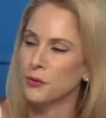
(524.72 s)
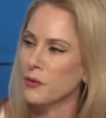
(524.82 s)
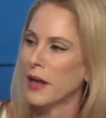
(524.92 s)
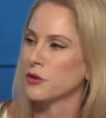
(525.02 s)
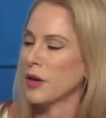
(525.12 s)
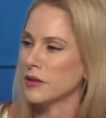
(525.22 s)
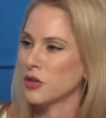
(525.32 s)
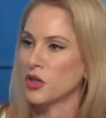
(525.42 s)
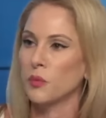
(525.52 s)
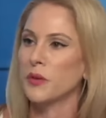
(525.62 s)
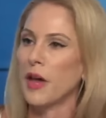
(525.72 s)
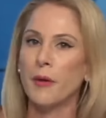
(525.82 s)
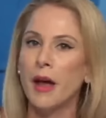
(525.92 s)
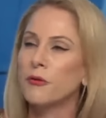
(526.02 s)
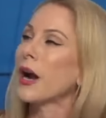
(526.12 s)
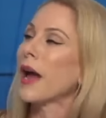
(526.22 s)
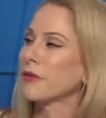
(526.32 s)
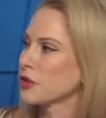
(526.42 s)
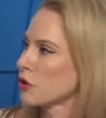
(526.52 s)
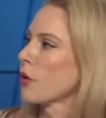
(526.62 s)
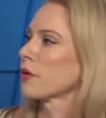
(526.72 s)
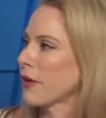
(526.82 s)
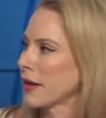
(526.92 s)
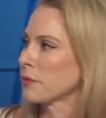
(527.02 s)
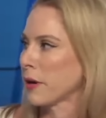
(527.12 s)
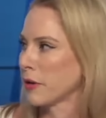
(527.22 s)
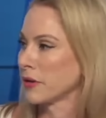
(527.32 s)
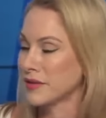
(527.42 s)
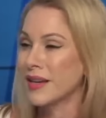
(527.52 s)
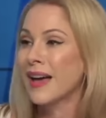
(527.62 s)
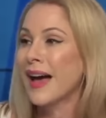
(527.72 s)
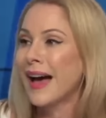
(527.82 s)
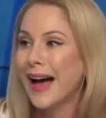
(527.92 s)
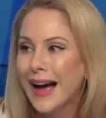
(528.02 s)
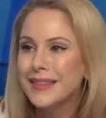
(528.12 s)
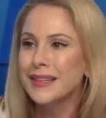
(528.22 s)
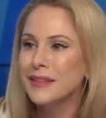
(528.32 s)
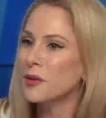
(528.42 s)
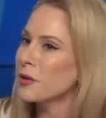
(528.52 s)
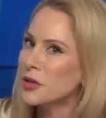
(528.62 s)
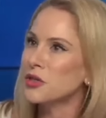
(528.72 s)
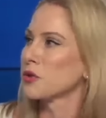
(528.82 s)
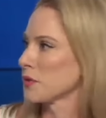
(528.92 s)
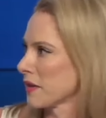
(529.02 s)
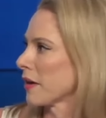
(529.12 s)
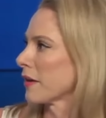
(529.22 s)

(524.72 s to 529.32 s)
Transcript: that transition without ever having to notify the parents. I think there are issues there.